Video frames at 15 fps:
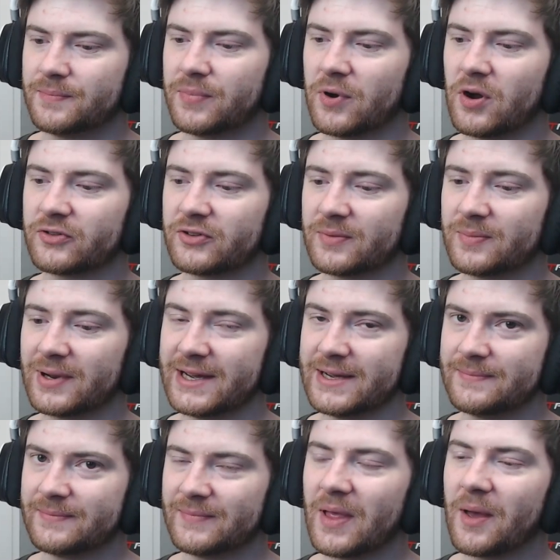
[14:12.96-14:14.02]

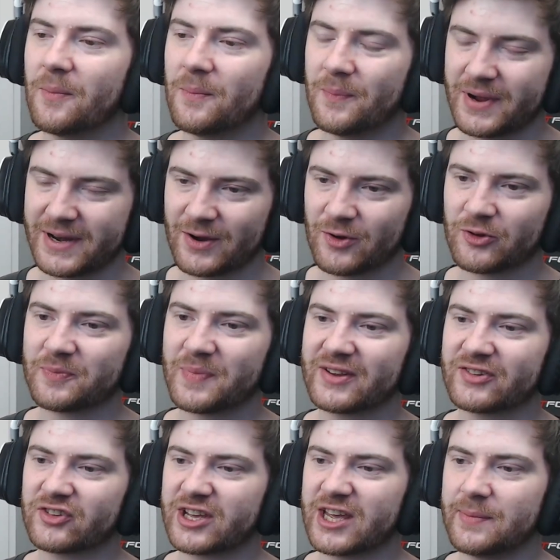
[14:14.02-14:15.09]
Possibly, but it was
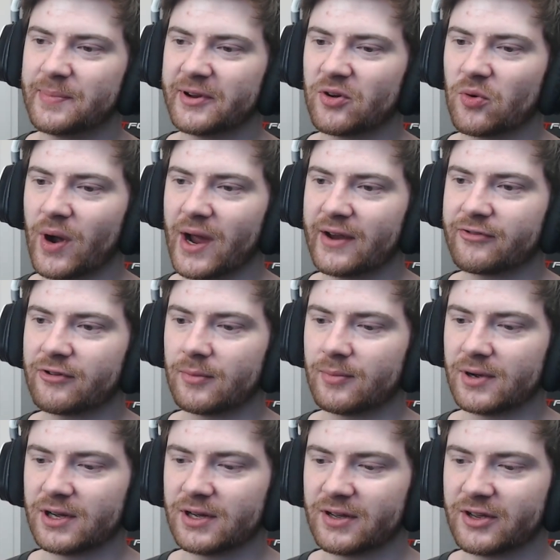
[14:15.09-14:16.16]
best to keep it away from
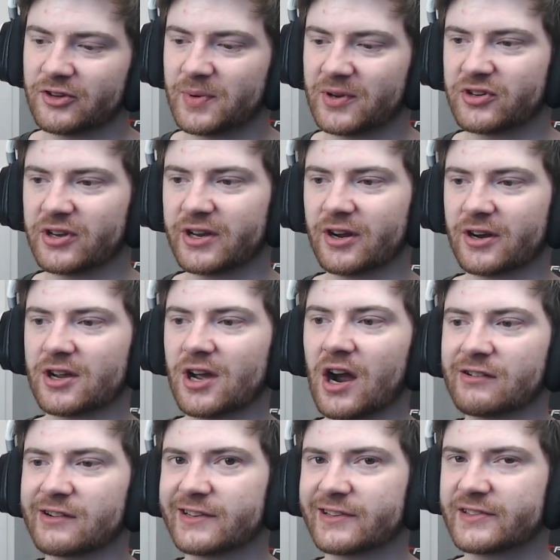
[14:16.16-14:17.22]
her, especially in her
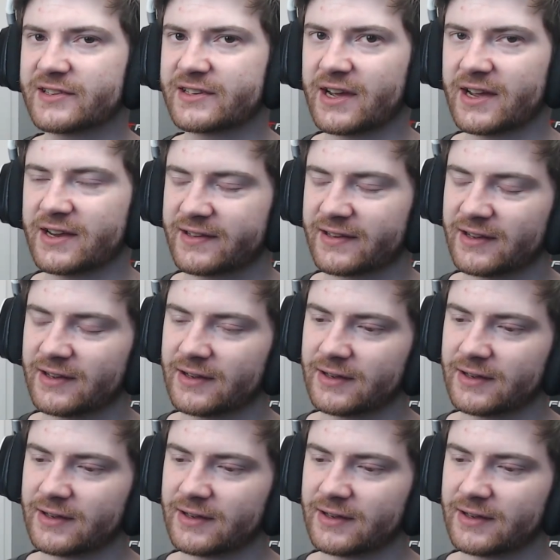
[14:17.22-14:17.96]
current state.